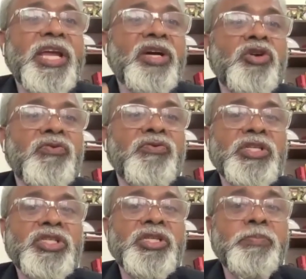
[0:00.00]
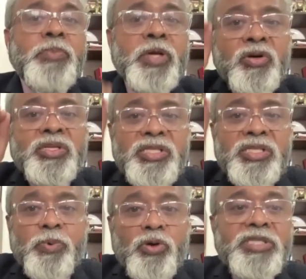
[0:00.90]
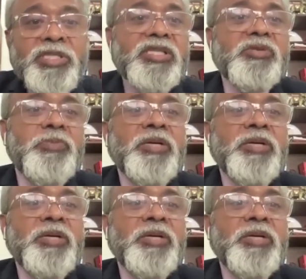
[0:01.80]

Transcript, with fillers: to get off the ship because the process has